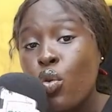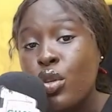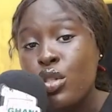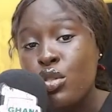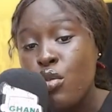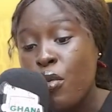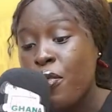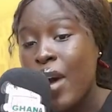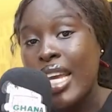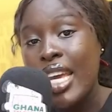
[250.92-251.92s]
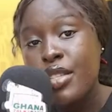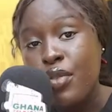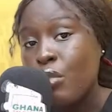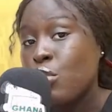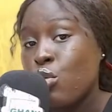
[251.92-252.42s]
you vacate
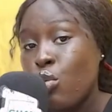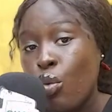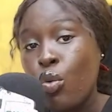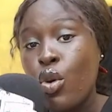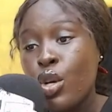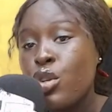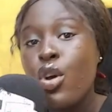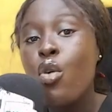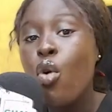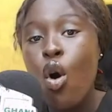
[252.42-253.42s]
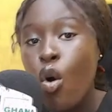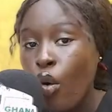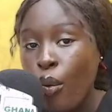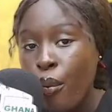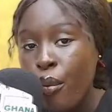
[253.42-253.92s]
from school, you don't go
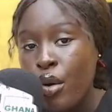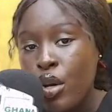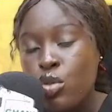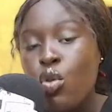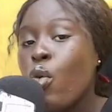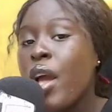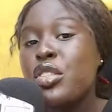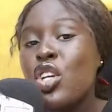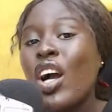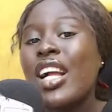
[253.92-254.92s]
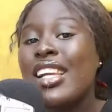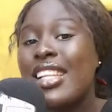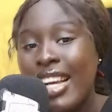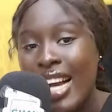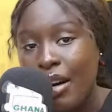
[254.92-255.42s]
home, you go and do your
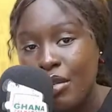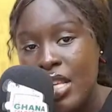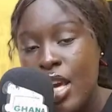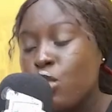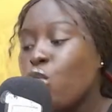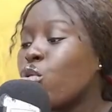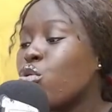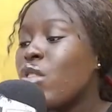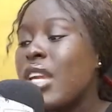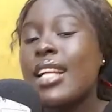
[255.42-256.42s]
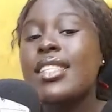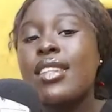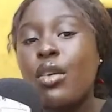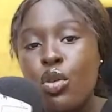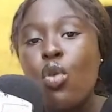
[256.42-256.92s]
clinicals. You will do that
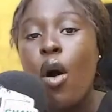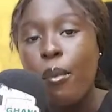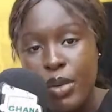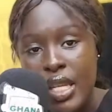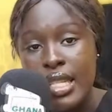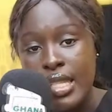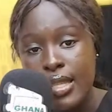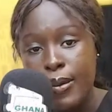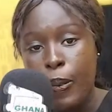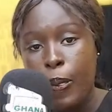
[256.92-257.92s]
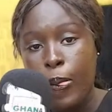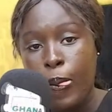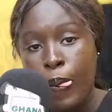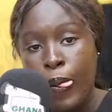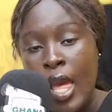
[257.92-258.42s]
till you complete,
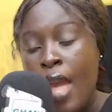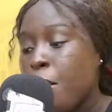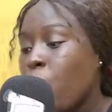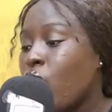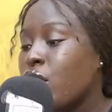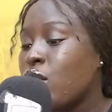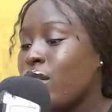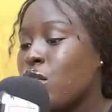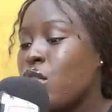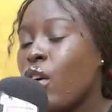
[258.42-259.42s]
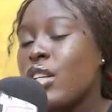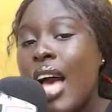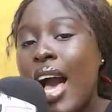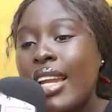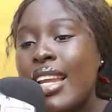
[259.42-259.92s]
because those
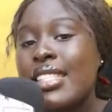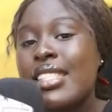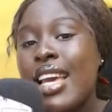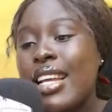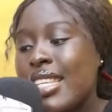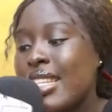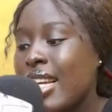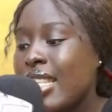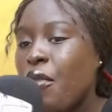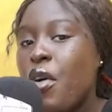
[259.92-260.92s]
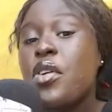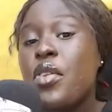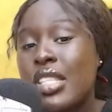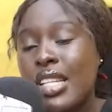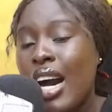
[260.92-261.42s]
are the sectors that are very
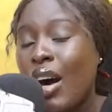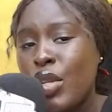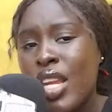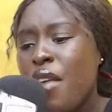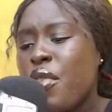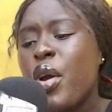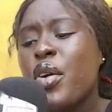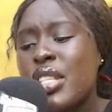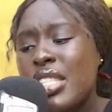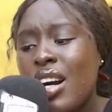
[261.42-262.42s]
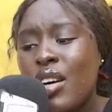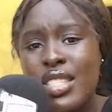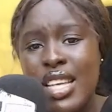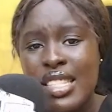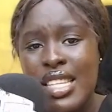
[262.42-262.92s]
critical. They are very critical
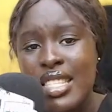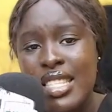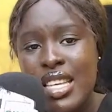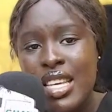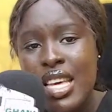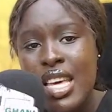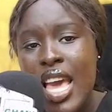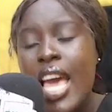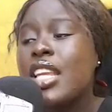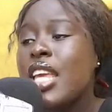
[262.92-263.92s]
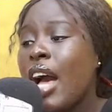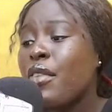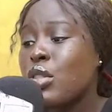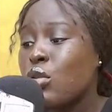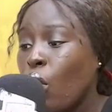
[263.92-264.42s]
sectors, and you
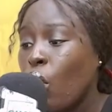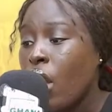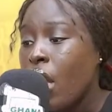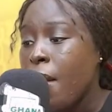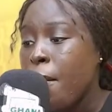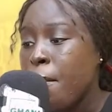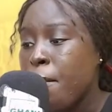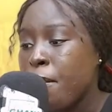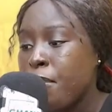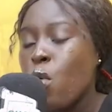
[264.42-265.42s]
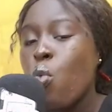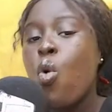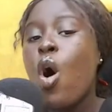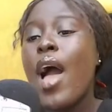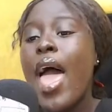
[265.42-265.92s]
have to be
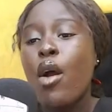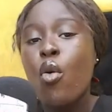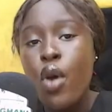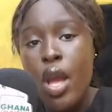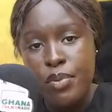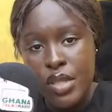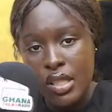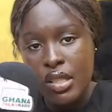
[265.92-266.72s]
well equipped